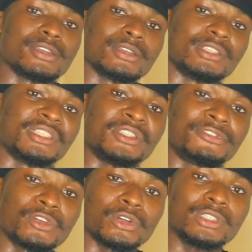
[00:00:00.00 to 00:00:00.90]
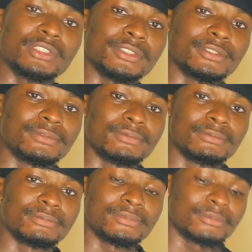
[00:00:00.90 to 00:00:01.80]
Is it difficult?
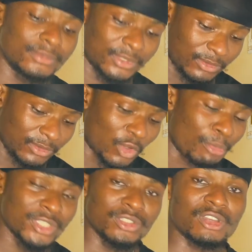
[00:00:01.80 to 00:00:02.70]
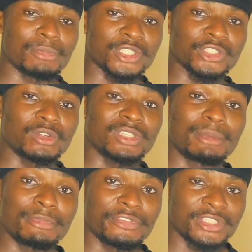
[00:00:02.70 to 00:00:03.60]
Comment in the comment section and tell
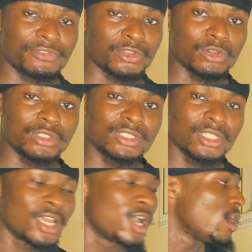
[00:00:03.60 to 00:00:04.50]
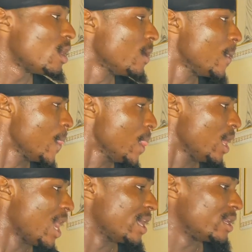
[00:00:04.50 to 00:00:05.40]
me if it's difficult.
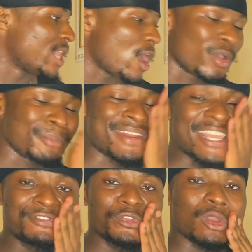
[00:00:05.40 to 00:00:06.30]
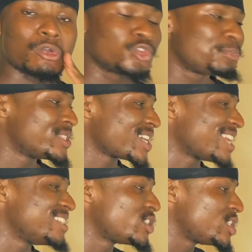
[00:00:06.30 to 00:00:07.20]
Now, in my next video, I'm going to
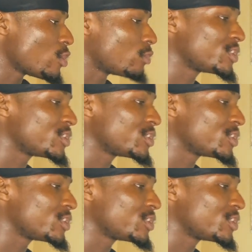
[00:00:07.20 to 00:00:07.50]
basically see all of